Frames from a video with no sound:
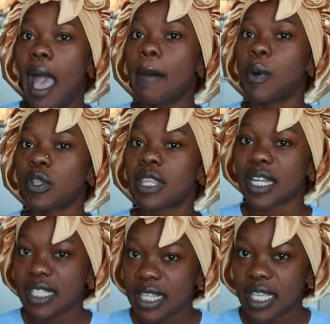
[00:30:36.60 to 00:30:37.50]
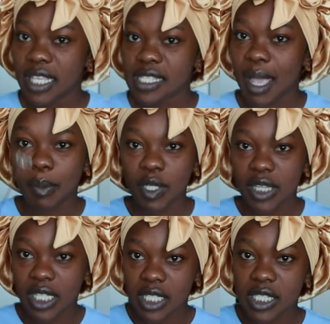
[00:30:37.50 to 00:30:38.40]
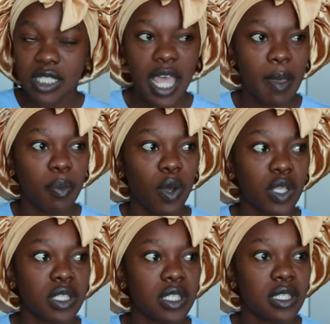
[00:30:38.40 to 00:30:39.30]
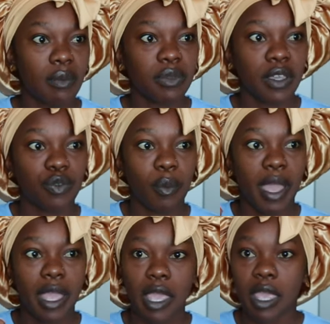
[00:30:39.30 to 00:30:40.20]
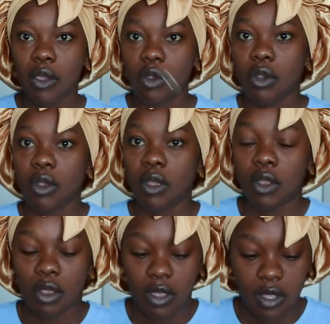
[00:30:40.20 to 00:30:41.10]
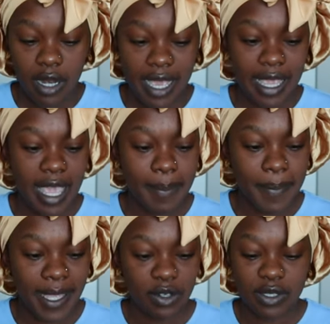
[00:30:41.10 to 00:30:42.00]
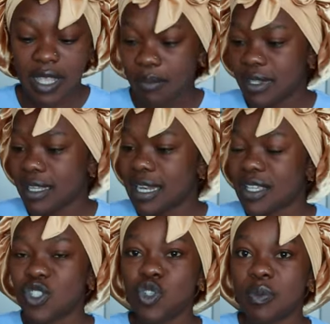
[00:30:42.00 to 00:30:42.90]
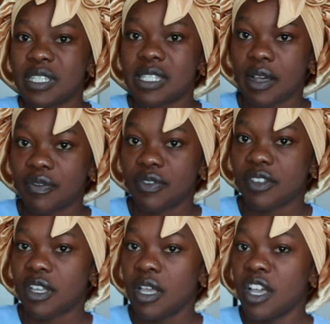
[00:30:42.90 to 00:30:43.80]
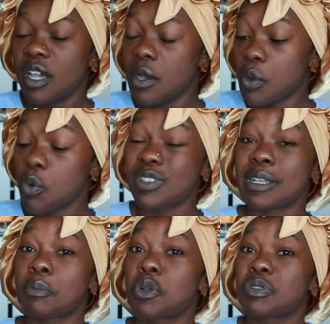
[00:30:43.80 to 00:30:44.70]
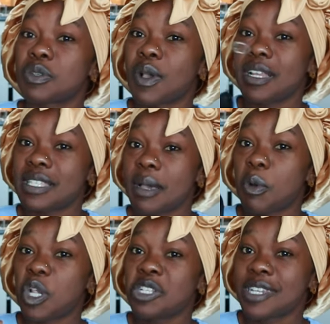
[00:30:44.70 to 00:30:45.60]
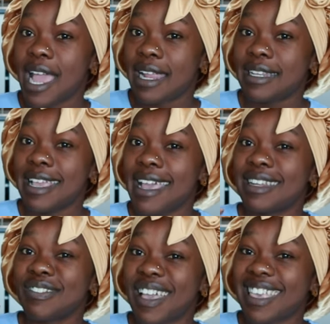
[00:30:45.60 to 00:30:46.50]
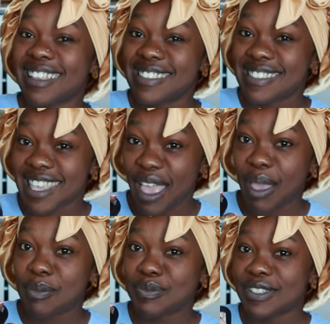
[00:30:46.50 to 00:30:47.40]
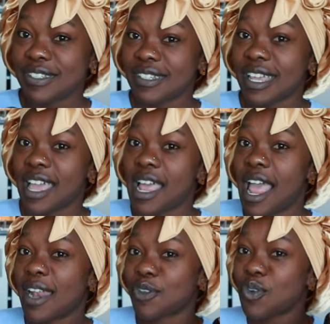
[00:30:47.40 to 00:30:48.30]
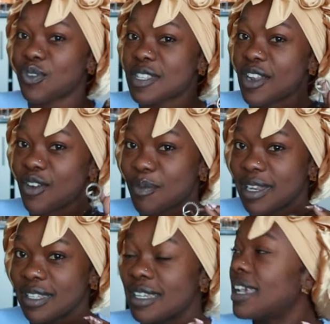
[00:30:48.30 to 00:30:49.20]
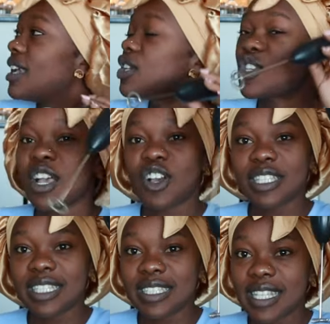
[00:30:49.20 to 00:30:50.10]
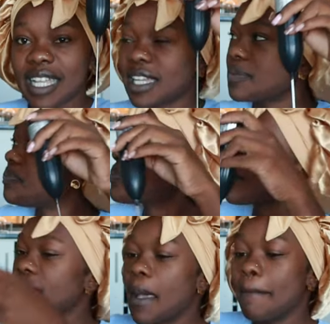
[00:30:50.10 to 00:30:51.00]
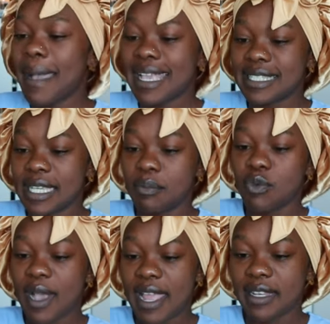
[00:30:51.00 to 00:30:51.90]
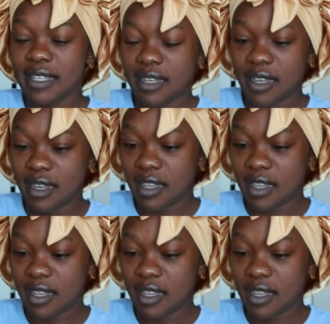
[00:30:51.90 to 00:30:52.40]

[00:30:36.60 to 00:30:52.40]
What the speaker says: I bought three things. I bought this, I bought something for my hair, like a hairband or something, like stupid stuff. Uting bonu to quality abo injani, and if I get scammed, I don't lose a lot of money. So I got this thing. Manje, bugan.